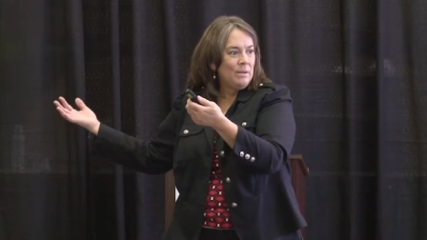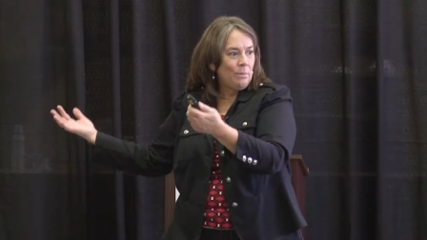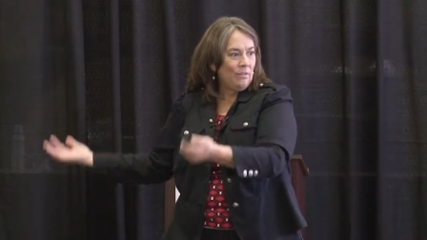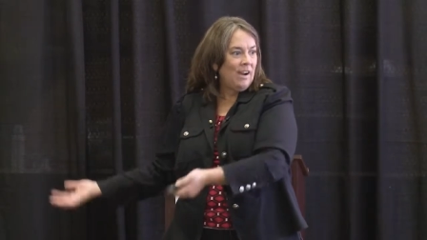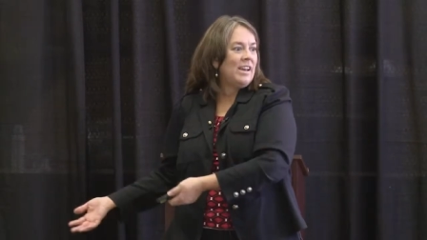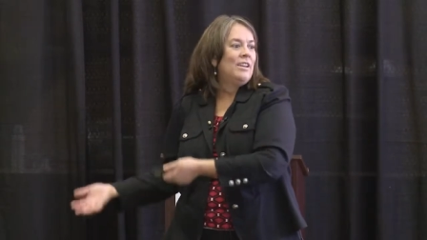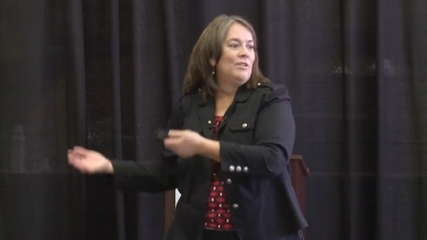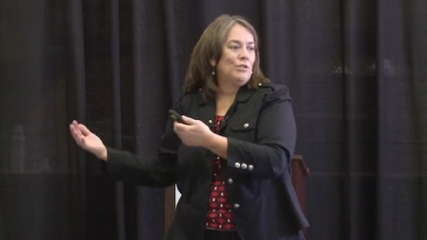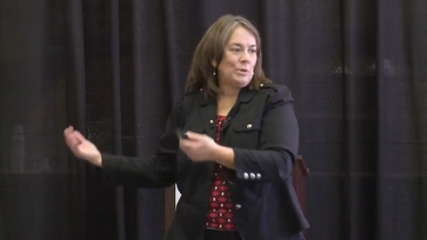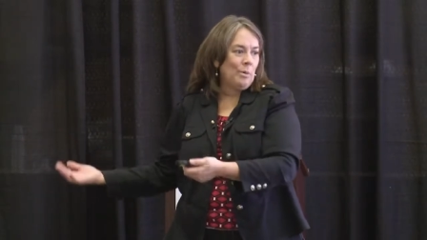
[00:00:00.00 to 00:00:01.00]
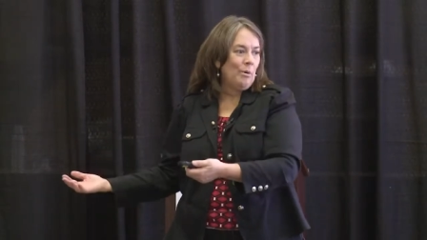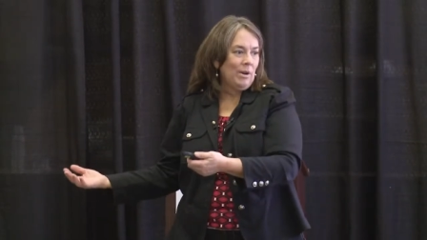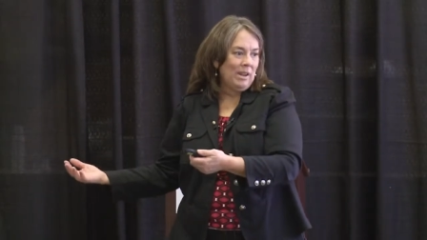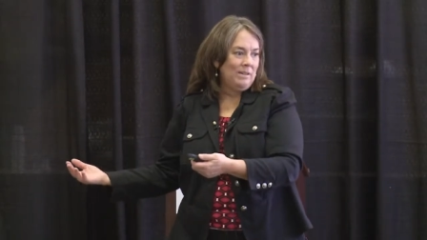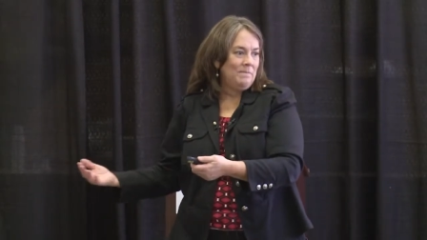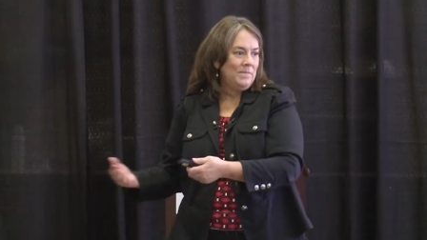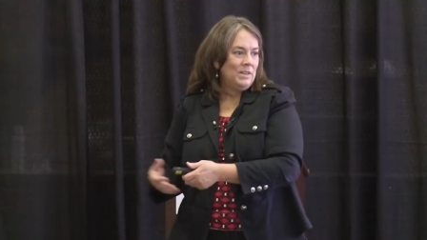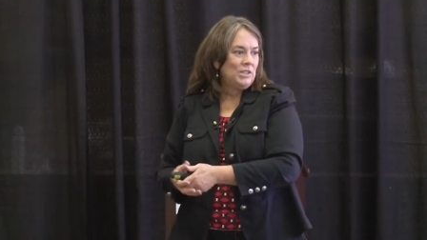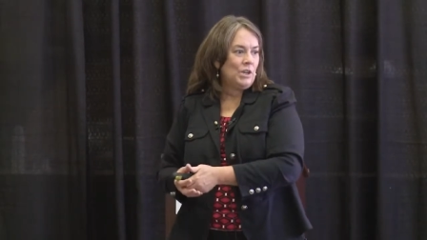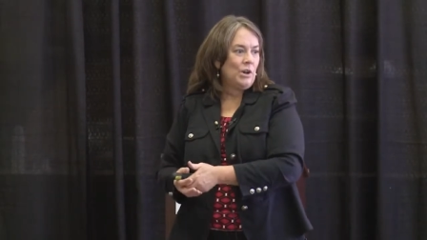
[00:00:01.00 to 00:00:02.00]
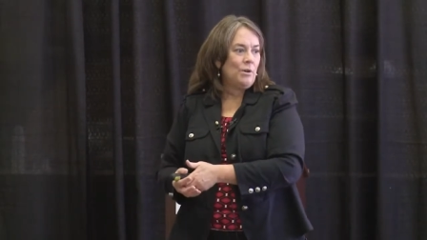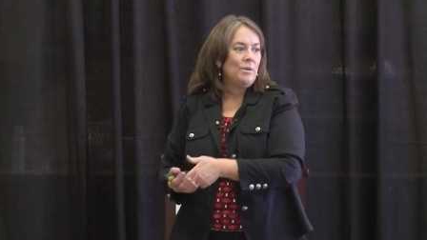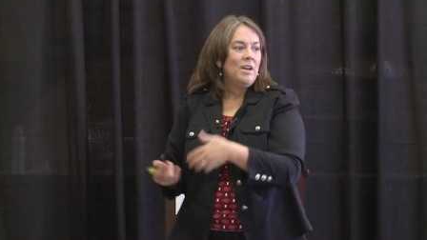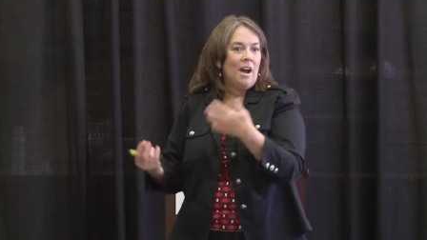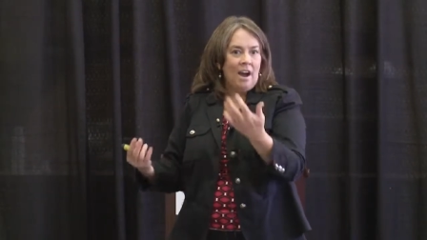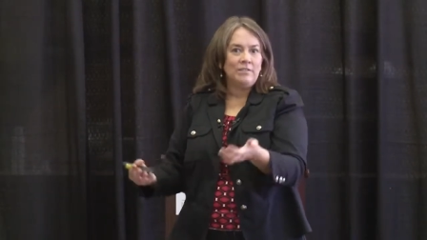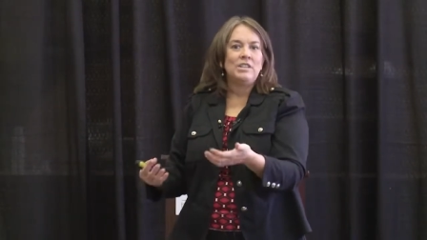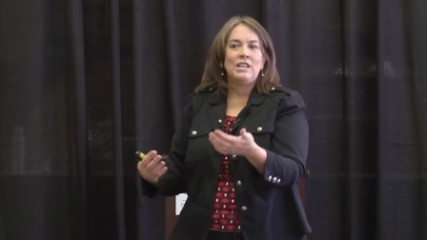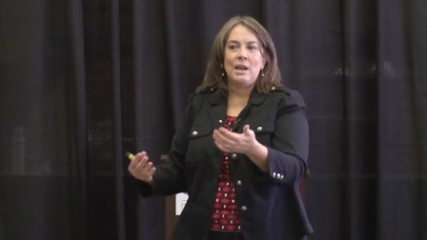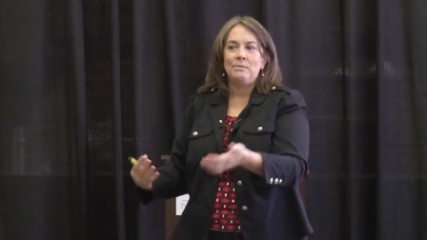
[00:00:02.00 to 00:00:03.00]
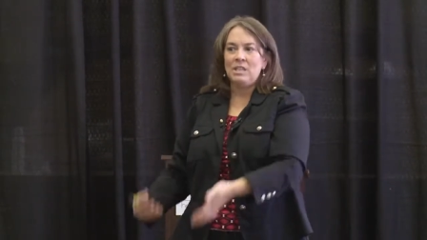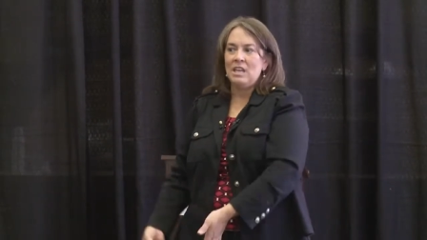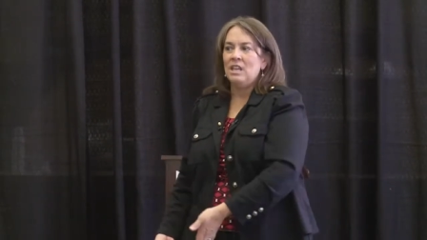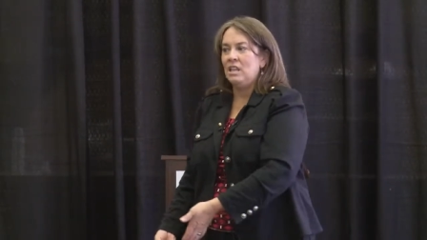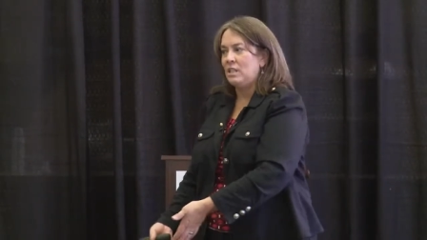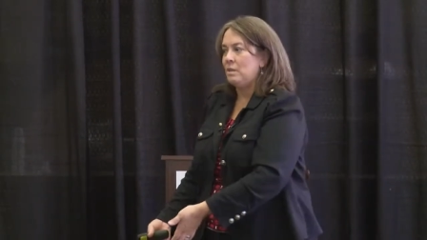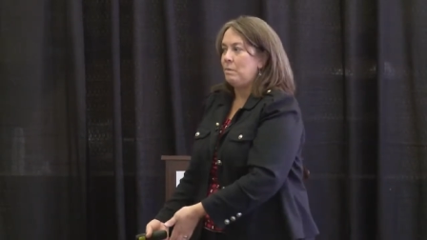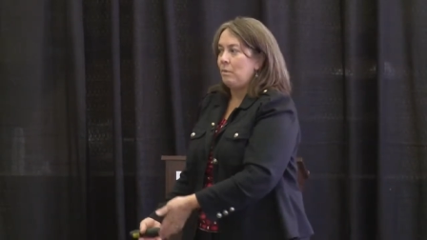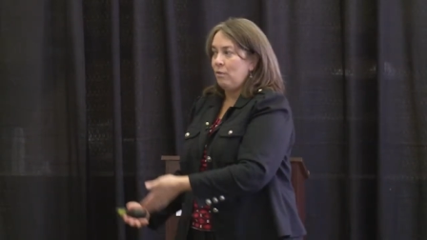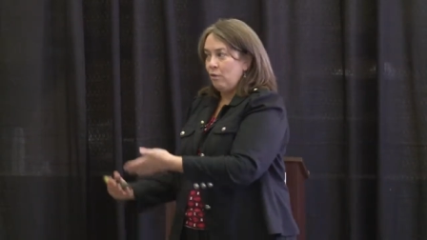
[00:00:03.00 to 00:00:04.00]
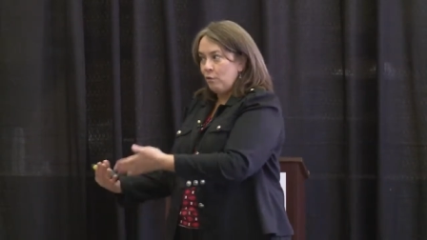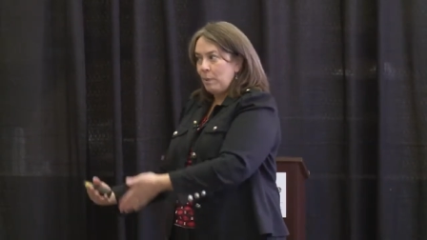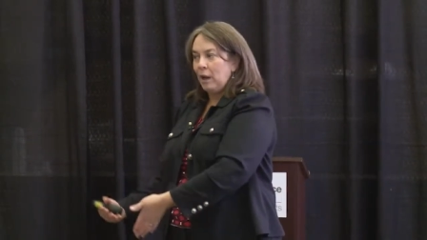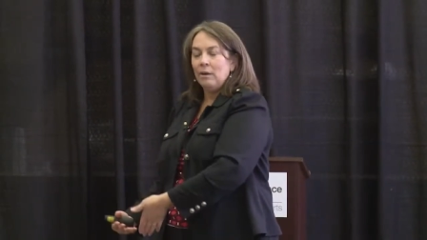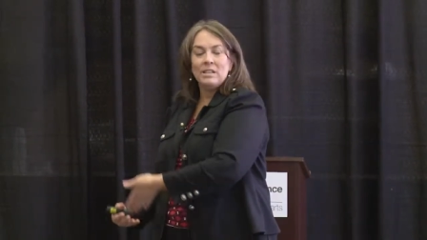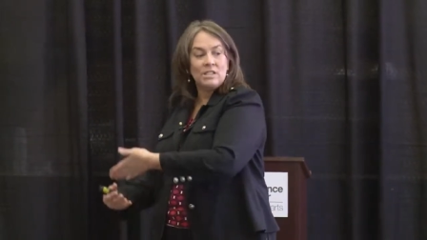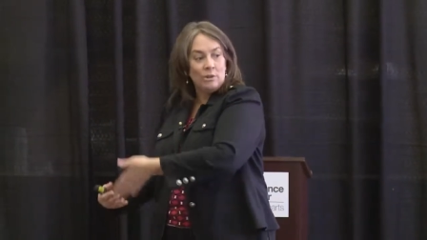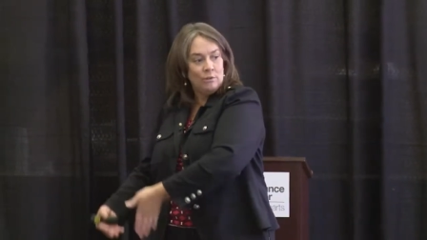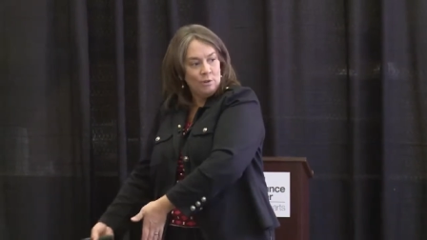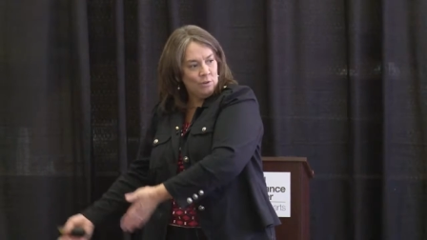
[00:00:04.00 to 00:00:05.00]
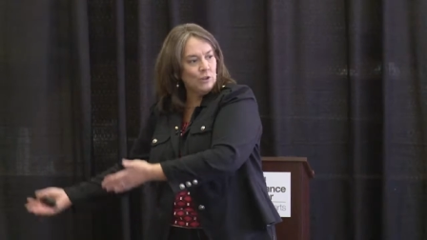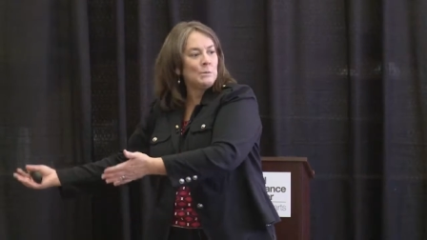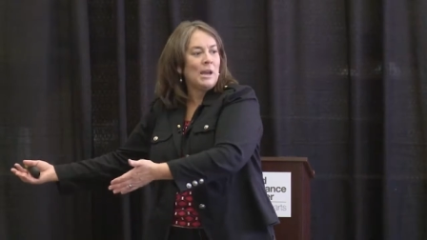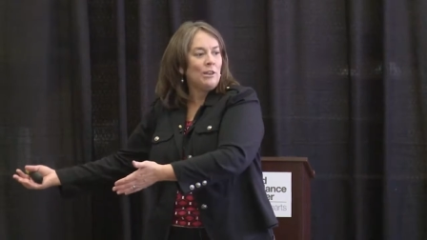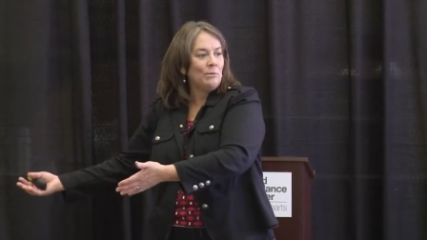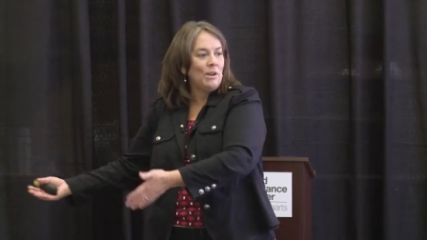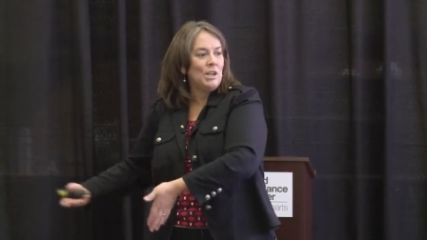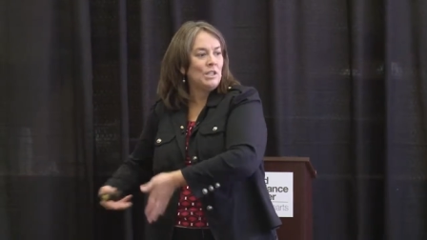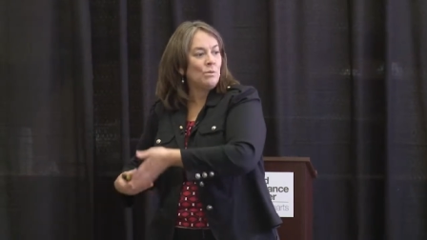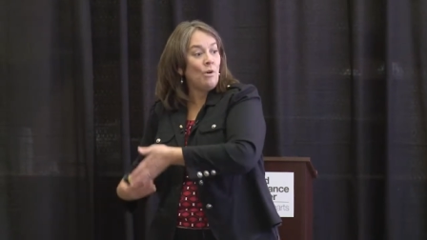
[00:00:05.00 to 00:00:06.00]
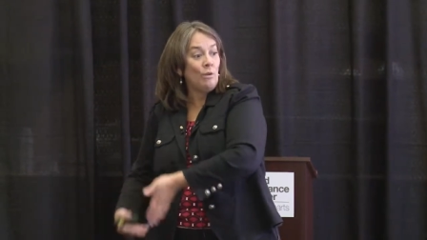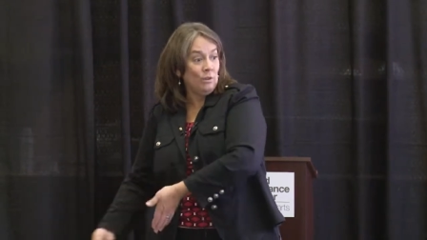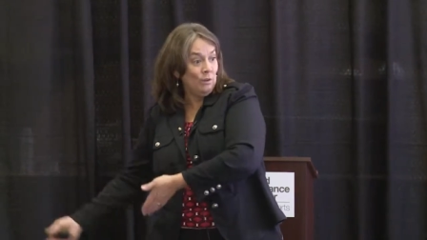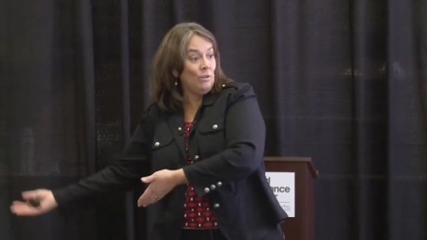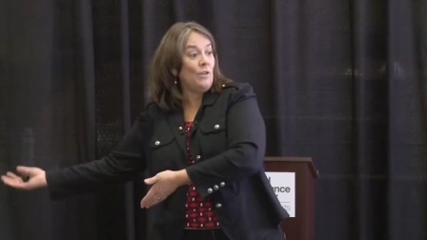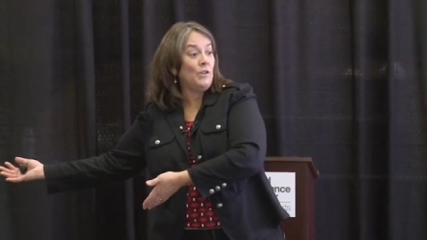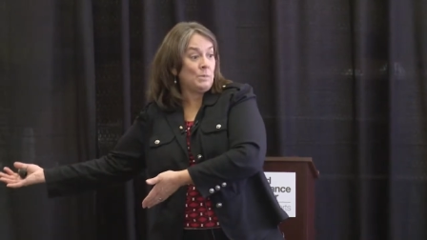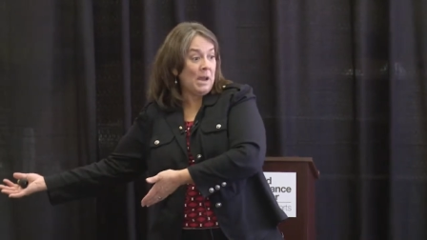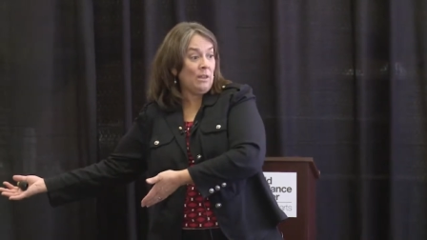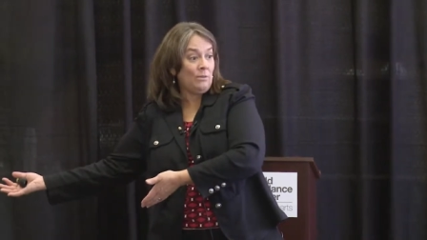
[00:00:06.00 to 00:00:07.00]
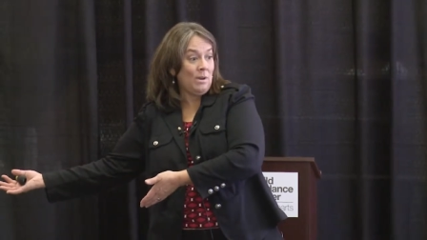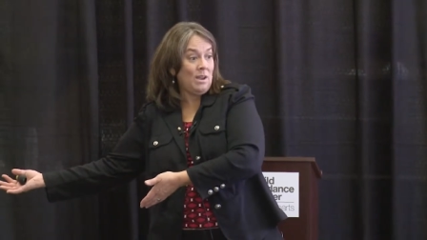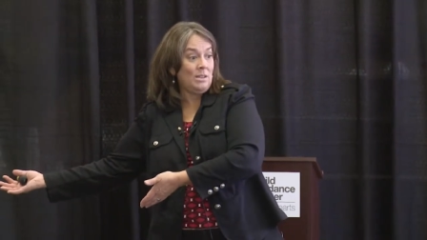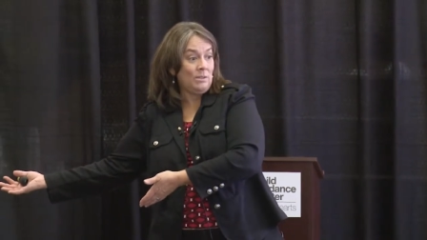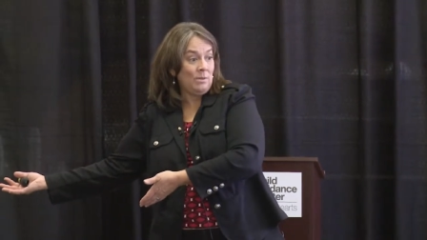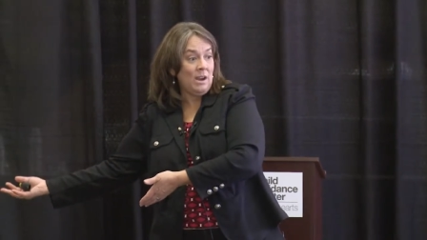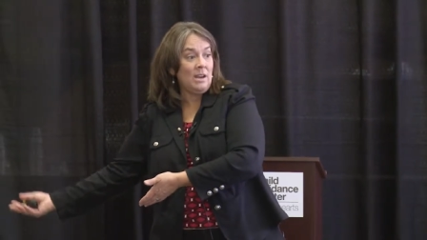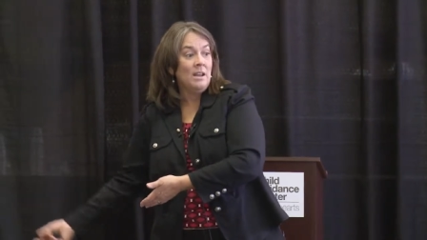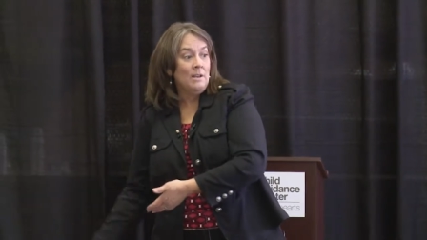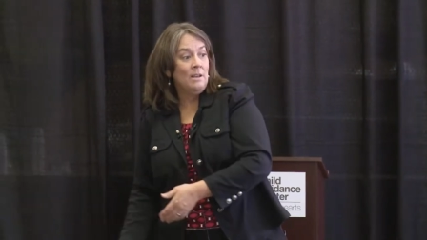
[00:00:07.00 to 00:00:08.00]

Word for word: provided or supported. So oftentimes kids whose parents don't know those pathways won't learn those pathways, right?